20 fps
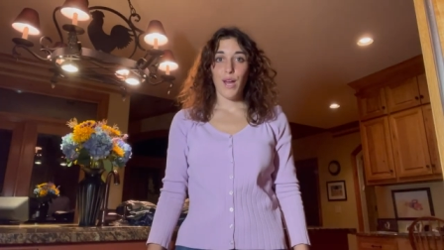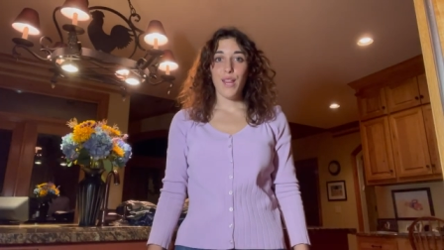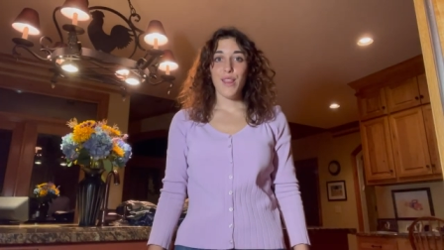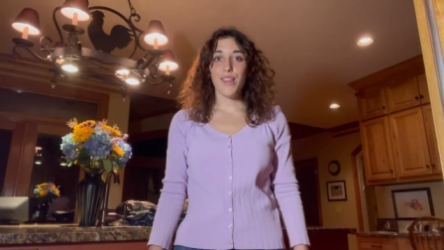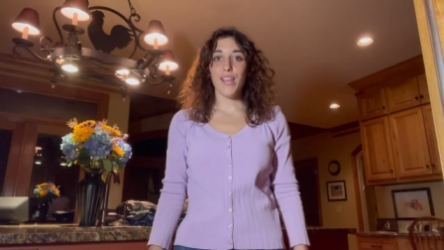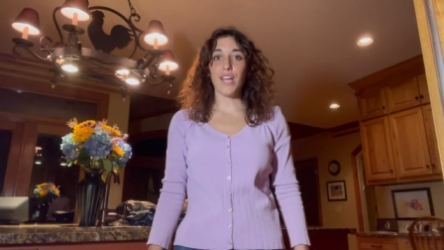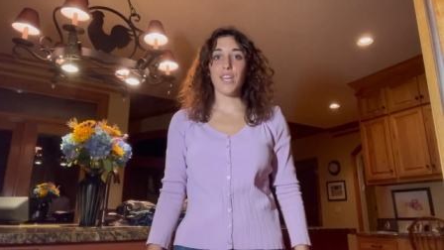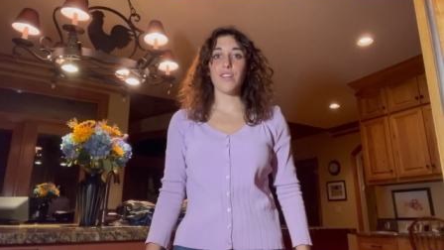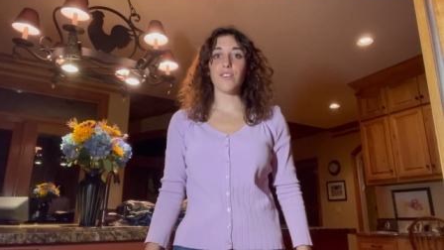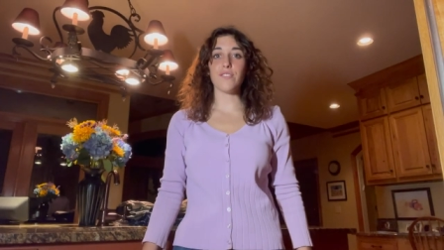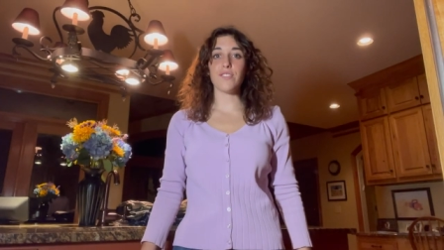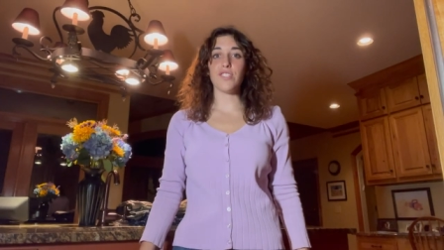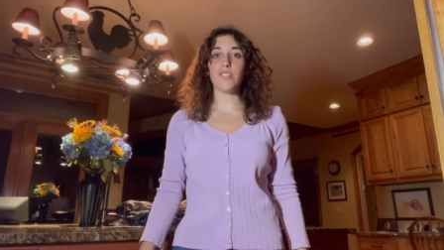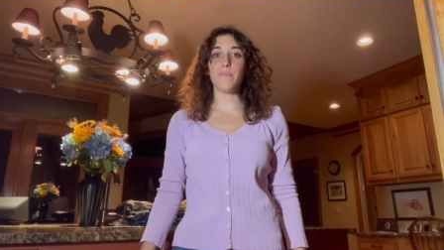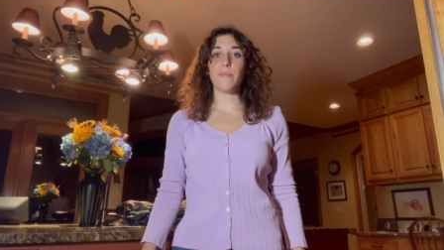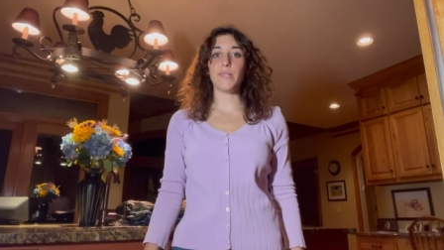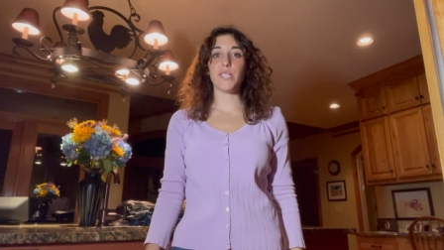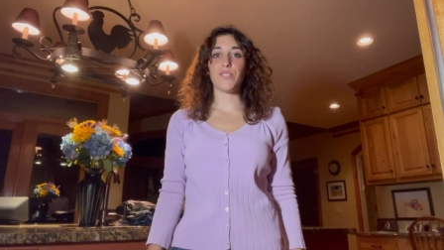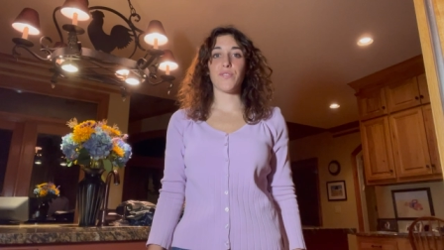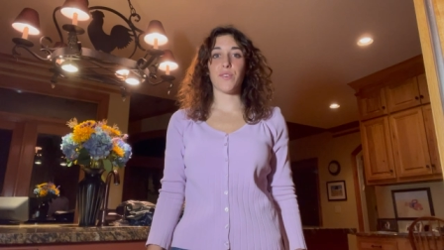Thank you so
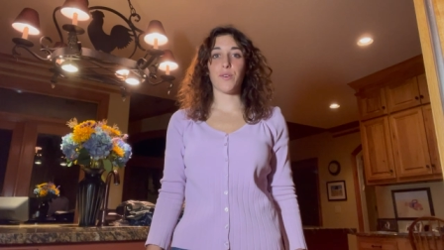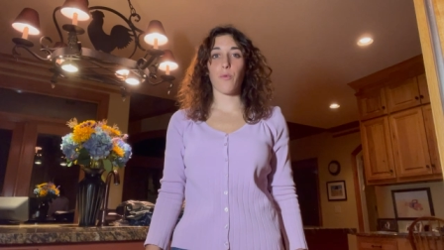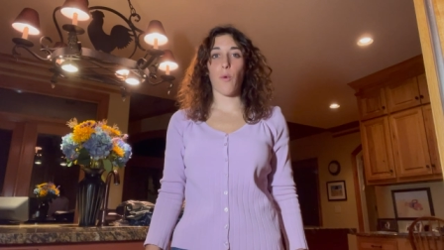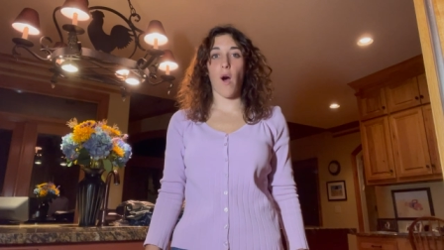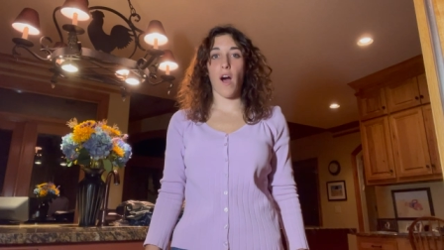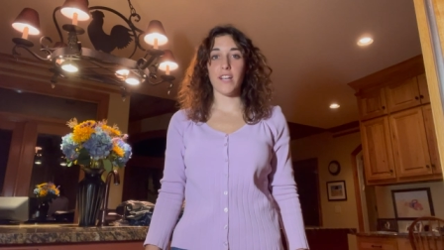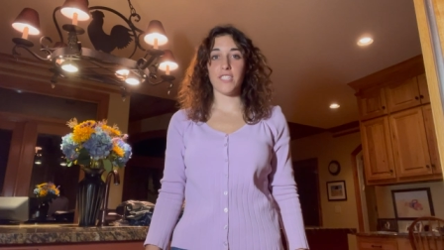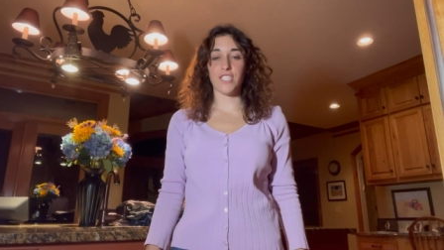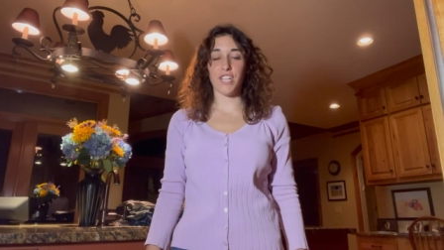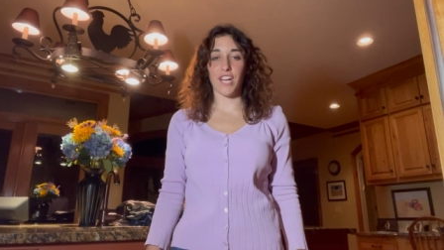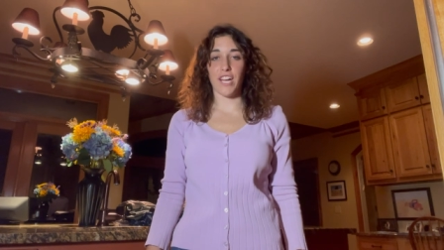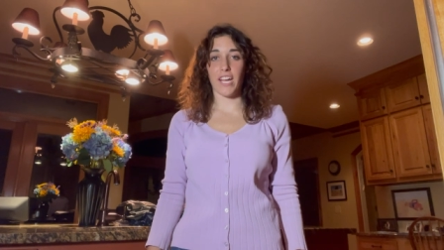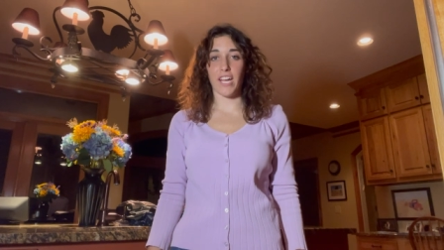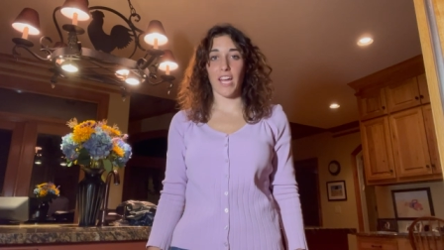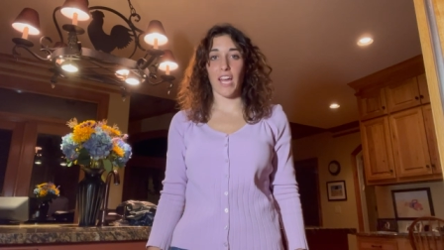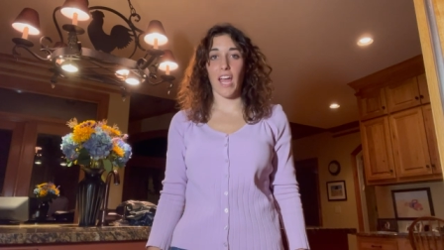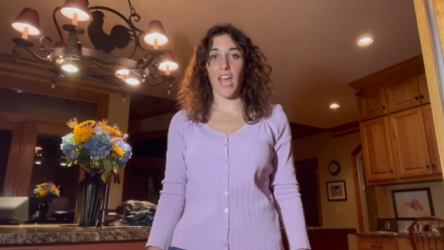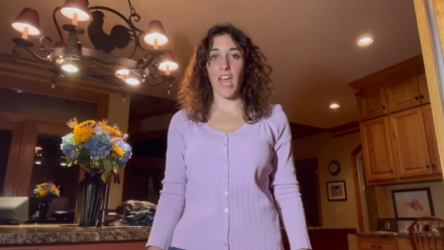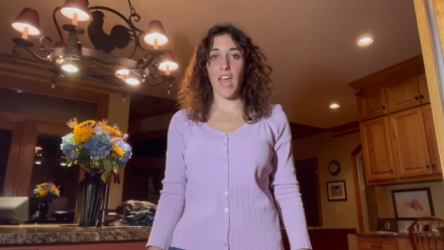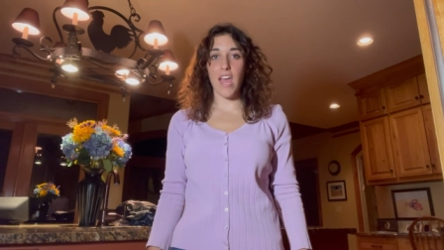much for watching.